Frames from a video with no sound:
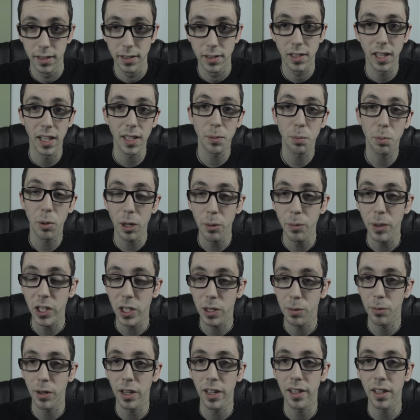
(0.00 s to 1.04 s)
So that's pretty
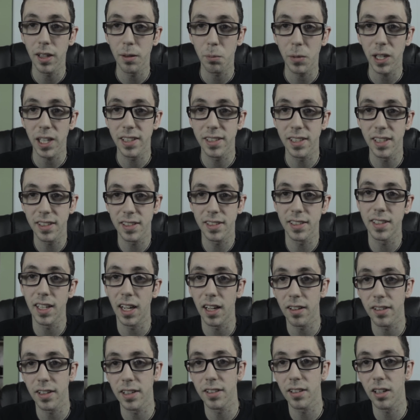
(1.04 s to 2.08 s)
much my, my sits
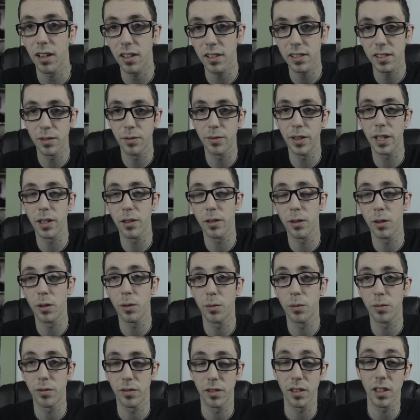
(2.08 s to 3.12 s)
down and talks
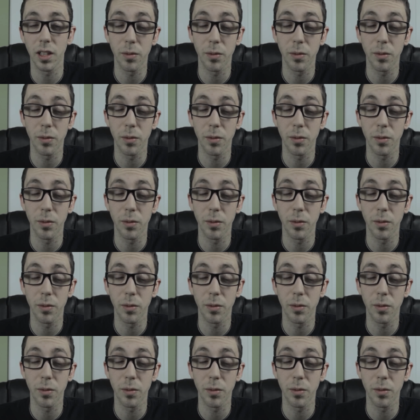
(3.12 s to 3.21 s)
video,